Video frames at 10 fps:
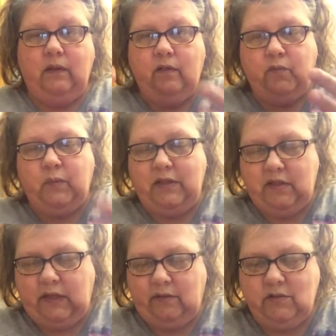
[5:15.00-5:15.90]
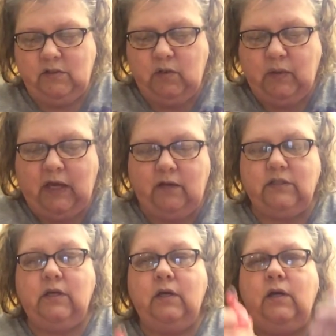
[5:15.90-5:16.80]
three things. You
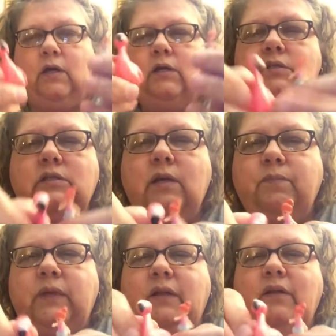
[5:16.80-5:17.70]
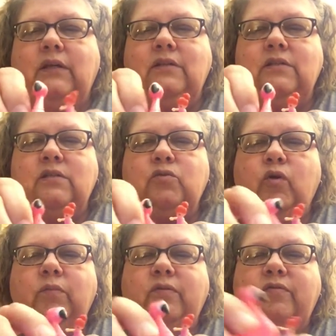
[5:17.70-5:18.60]
get something. Look at this
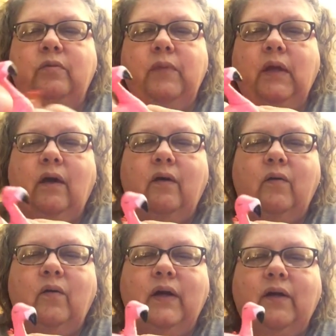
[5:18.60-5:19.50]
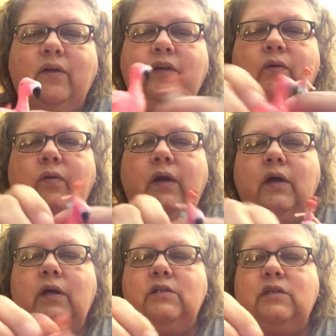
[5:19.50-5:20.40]
adorable flamingo. How cute.
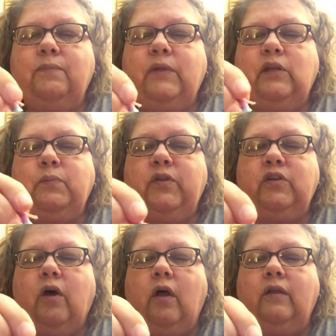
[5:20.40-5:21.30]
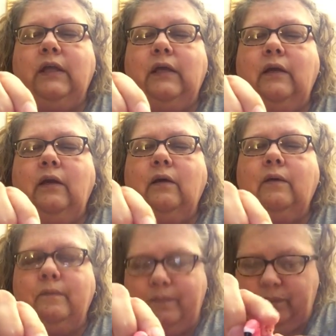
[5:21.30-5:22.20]
Something to put the doll in.
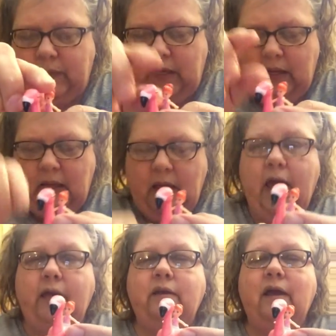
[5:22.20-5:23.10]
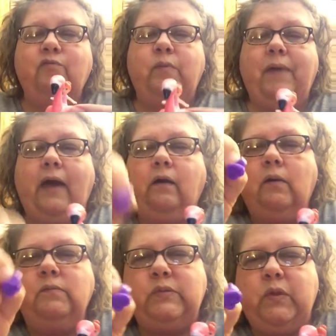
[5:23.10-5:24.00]
And every pack
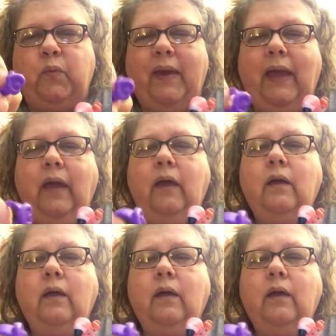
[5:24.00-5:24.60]
comes with a ring.